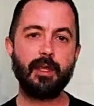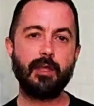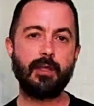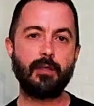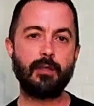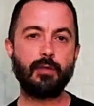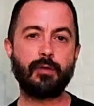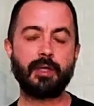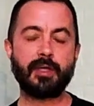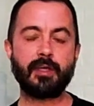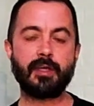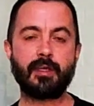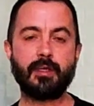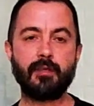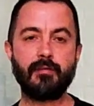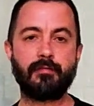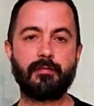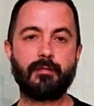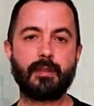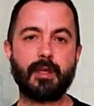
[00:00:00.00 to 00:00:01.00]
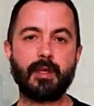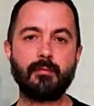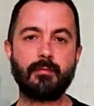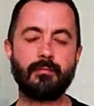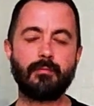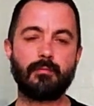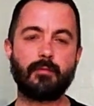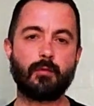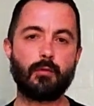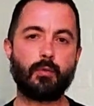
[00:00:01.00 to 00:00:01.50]
you can give
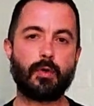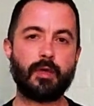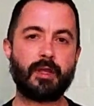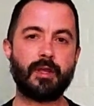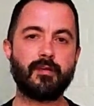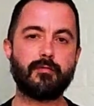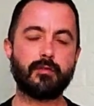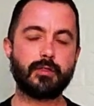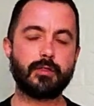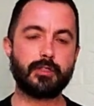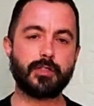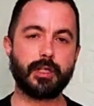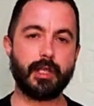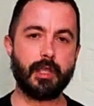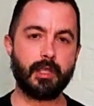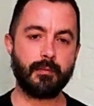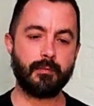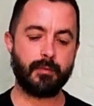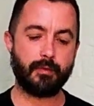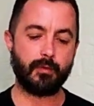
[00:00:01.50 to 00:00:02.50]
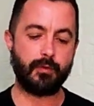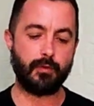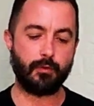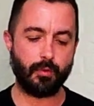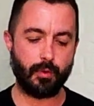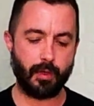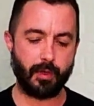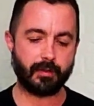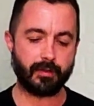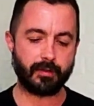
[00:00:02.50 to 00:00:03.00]
them whatever shape you
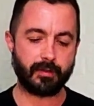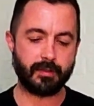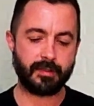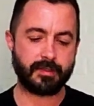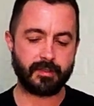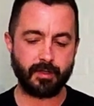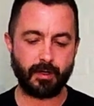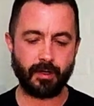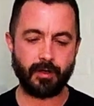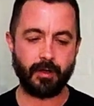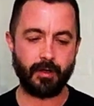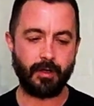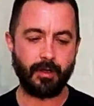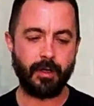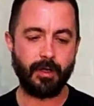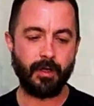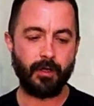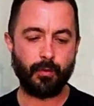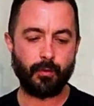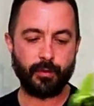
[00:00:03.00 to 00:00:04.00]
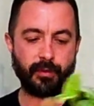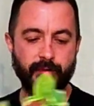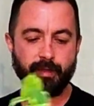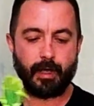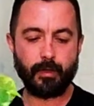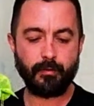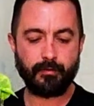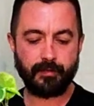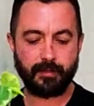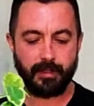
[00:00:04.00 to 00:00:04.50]
want. So
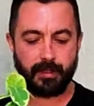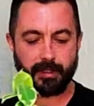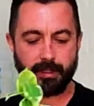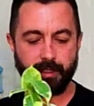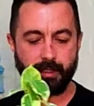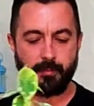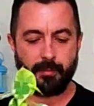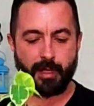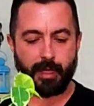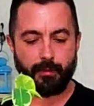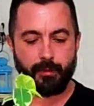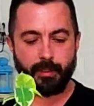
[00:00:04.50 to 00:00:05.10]
without thinking about